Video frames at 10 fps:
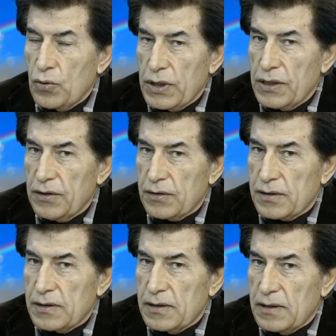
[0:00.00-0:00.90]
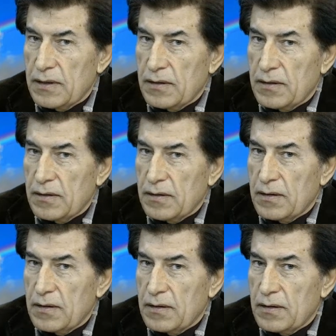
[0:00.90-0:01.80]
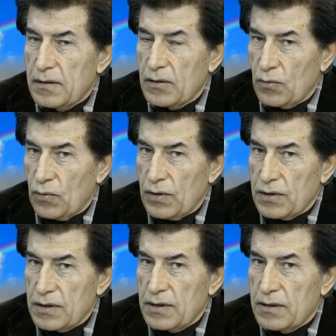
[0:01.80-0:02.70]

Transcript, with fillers: hears the word